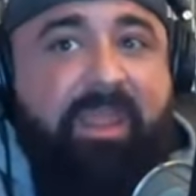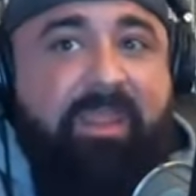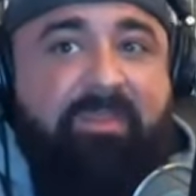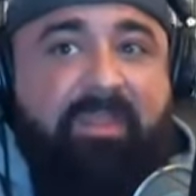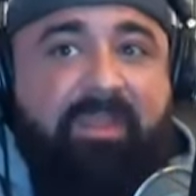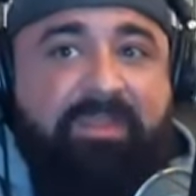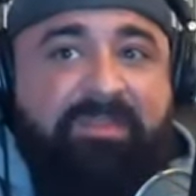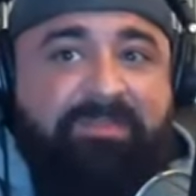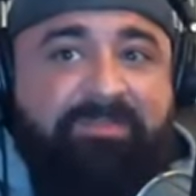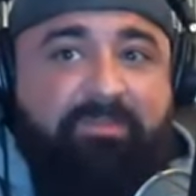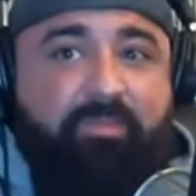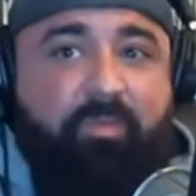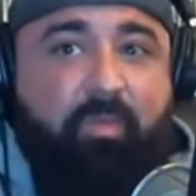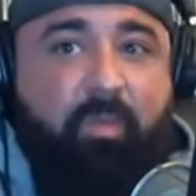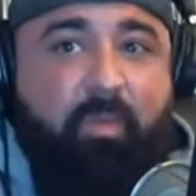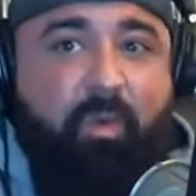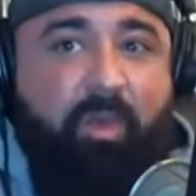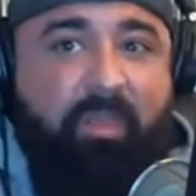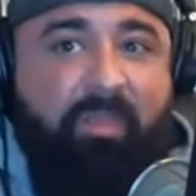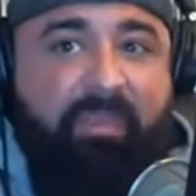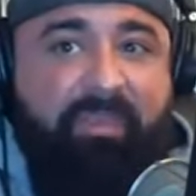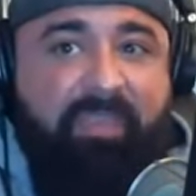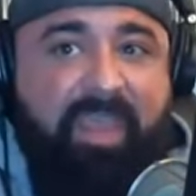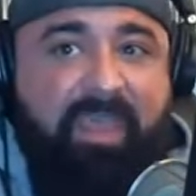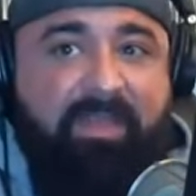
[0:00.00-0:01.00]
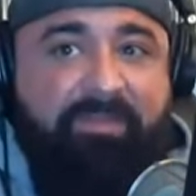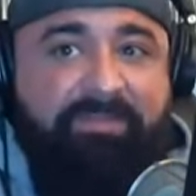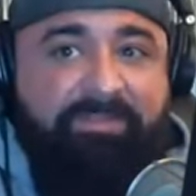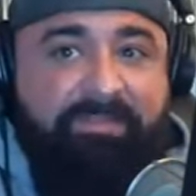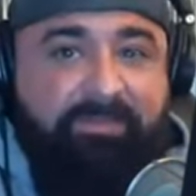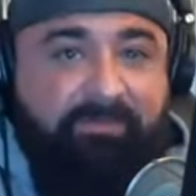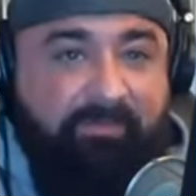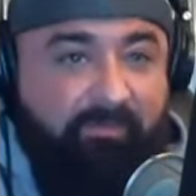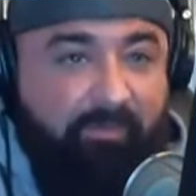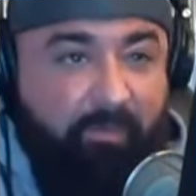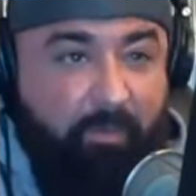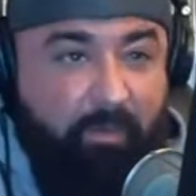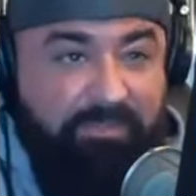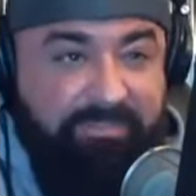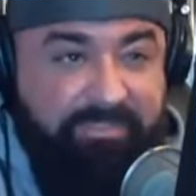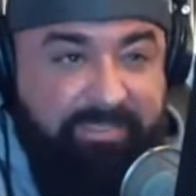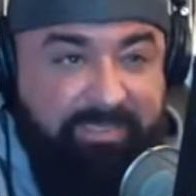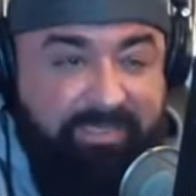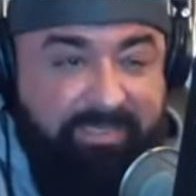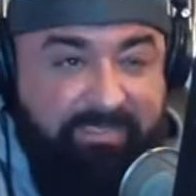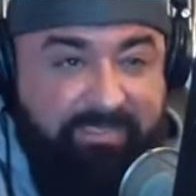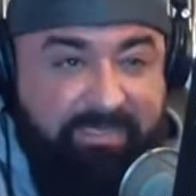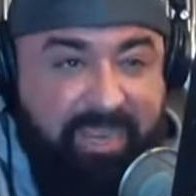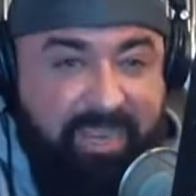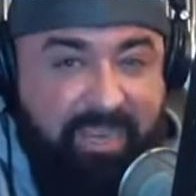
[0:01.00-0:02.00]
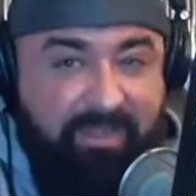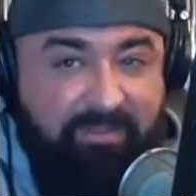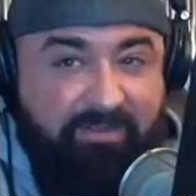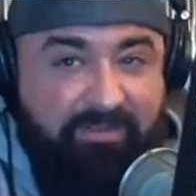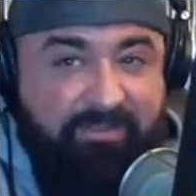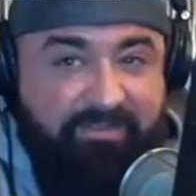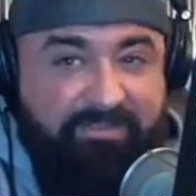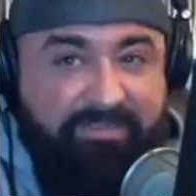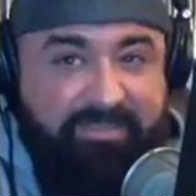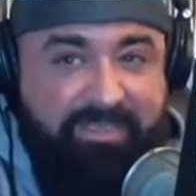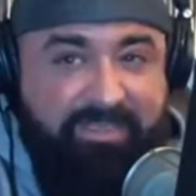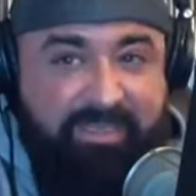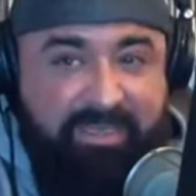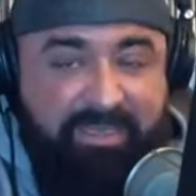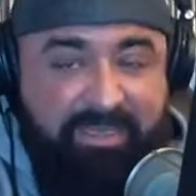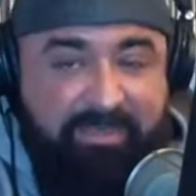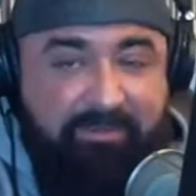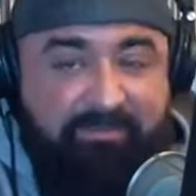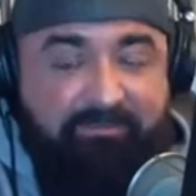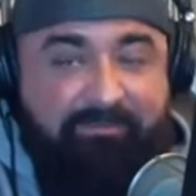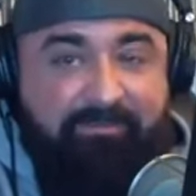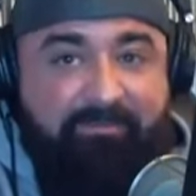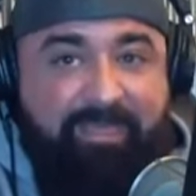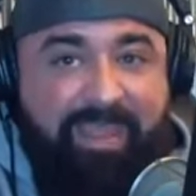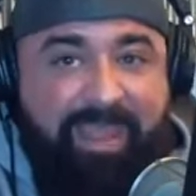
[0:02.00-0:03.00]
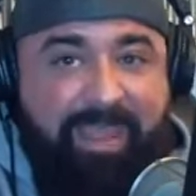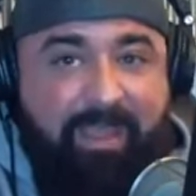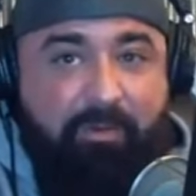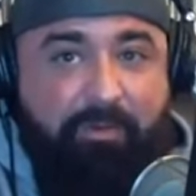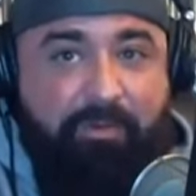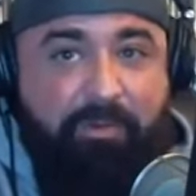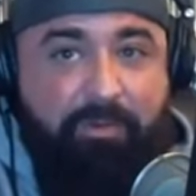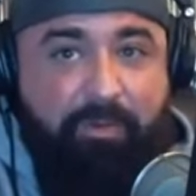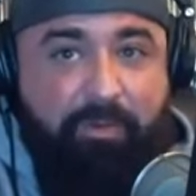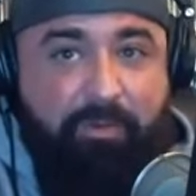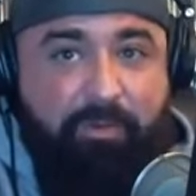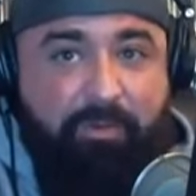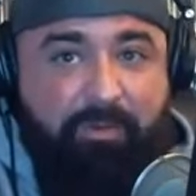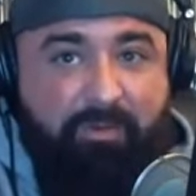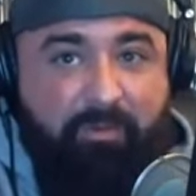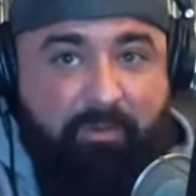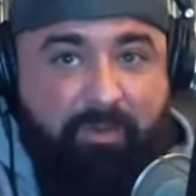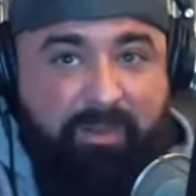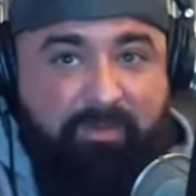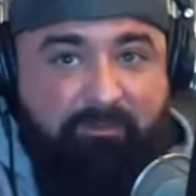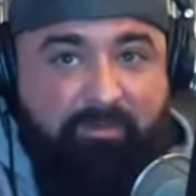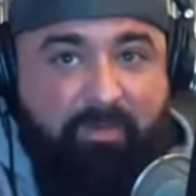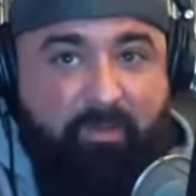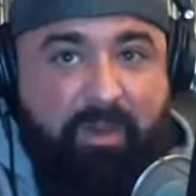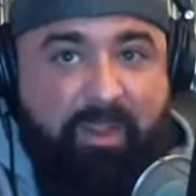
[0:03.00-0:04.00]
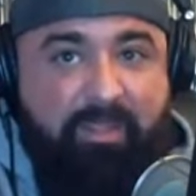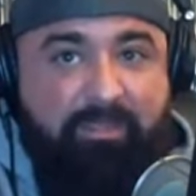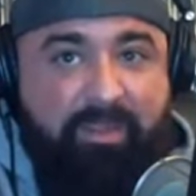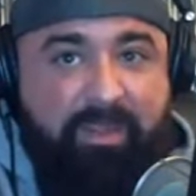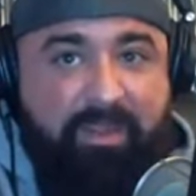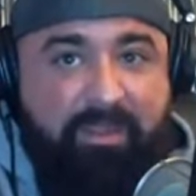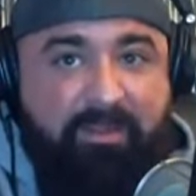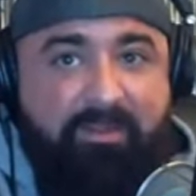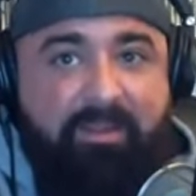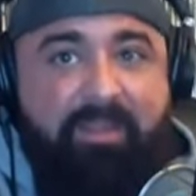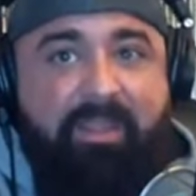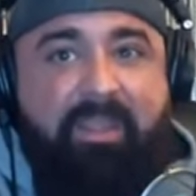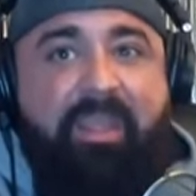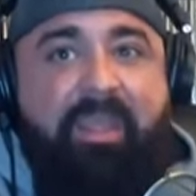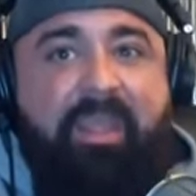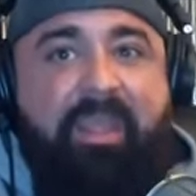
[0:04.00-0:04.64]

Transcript: That is $1,014 in value that we're giving away there.